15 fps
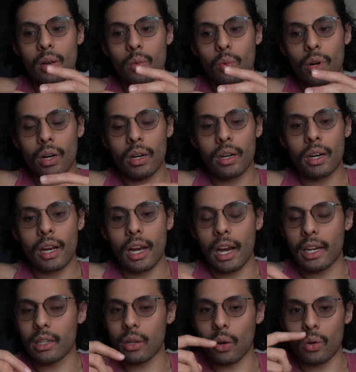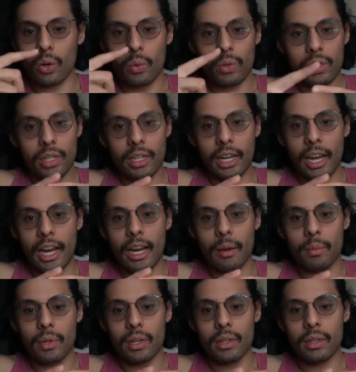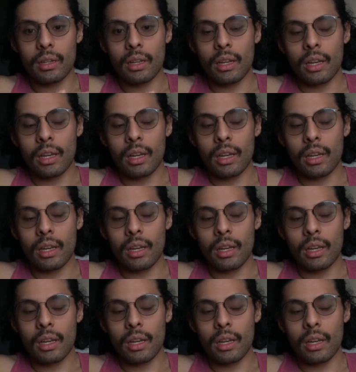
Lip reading: where I don't know what's going to happen,